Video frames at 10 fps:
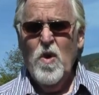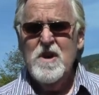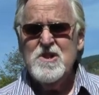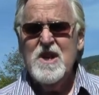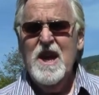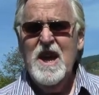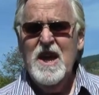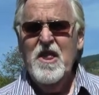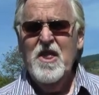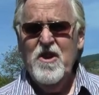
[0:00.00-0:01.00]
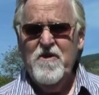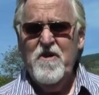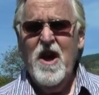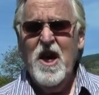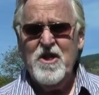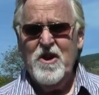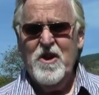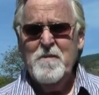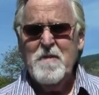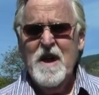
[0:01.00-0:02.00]
was in the
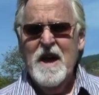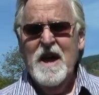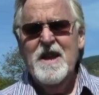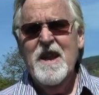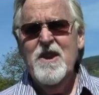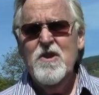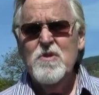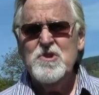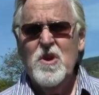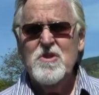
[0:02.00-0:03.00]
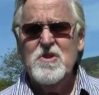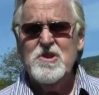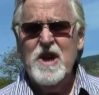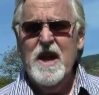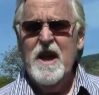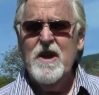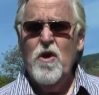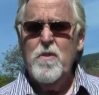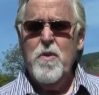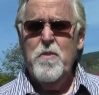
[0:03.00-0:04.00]
Father. And then he goes on to say, And I
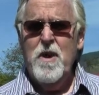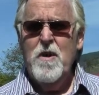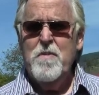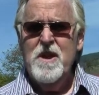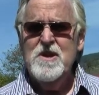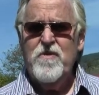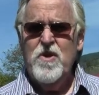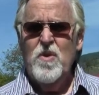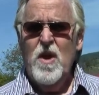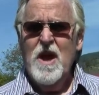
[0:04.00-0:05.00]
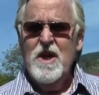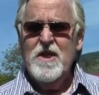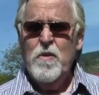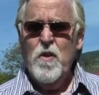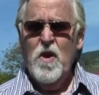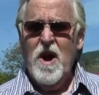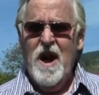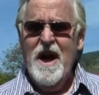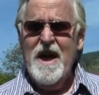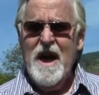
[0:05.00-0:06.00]
go to prepare a place for you, that where
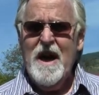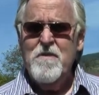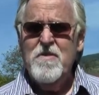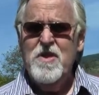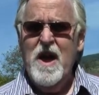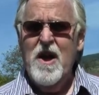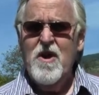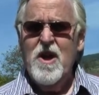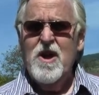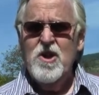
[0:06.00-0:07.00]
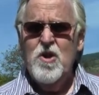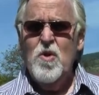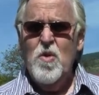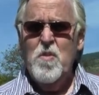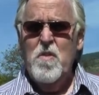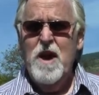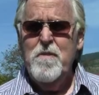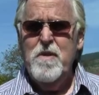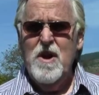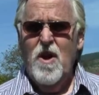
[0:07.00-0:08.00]
I am, there you
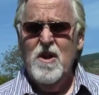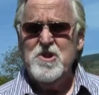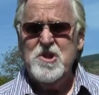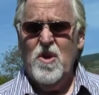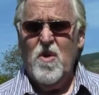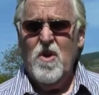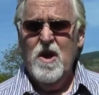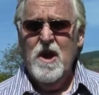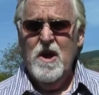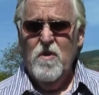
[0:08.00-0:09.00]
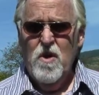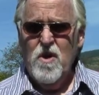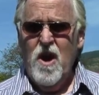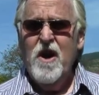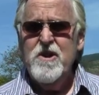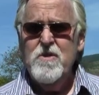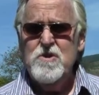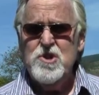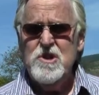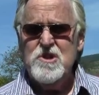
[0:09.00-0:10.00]
may be also. Where are you,
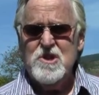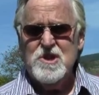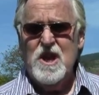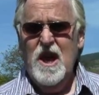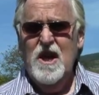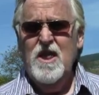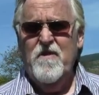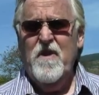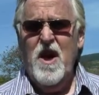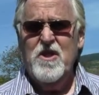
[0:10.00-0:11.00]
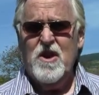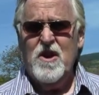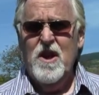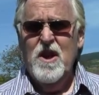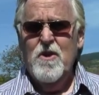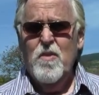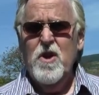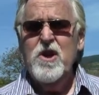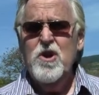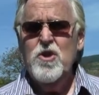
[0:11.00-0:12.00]
Jesus? In the Father.
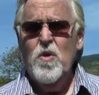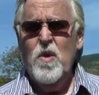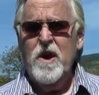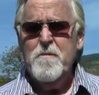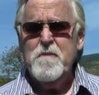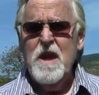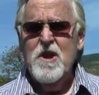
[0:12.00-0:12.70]
What are you doing?